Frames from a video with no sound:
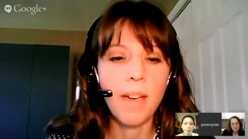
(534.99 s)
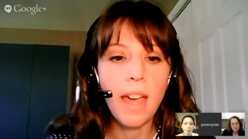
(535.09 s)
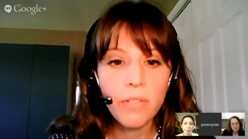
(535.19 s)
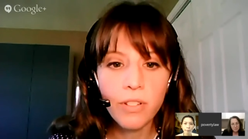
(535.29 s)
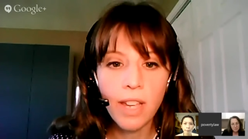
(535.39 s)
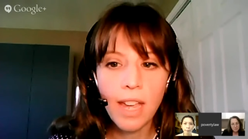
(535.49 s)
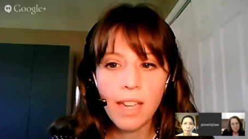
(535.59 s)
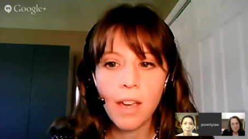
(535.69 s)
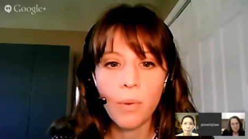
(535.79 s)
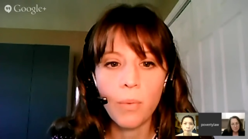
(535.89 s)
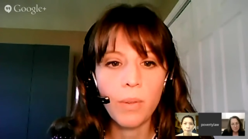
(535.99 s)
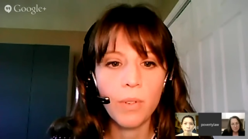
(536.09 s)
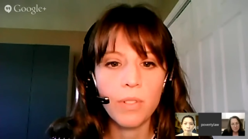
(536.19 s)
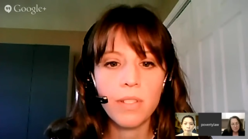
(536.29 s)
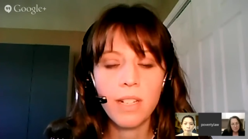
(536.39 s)
after the Hangout, we
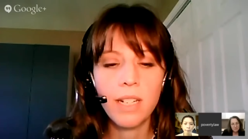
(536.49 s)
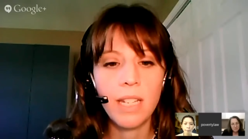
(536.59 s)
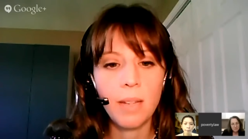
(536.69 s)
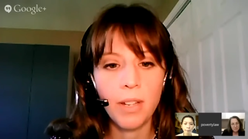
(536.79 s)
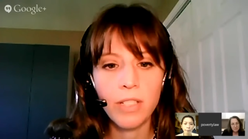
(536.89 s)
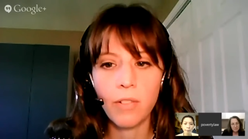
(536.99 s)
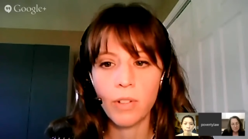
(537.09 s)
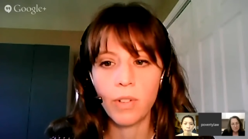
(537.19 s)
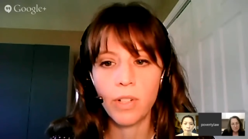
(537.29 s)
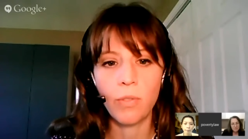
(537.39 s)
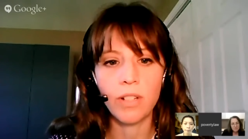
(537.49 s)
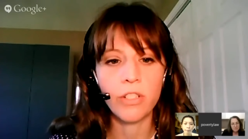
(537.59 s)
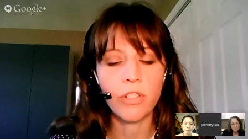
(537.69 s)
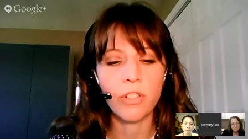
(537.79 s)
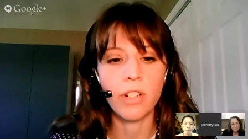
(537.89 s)
will send an email to everyone who
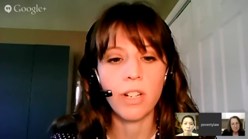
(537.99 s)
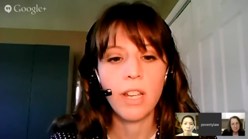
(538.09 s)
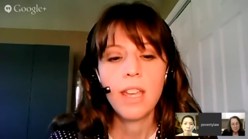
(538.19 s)
registered,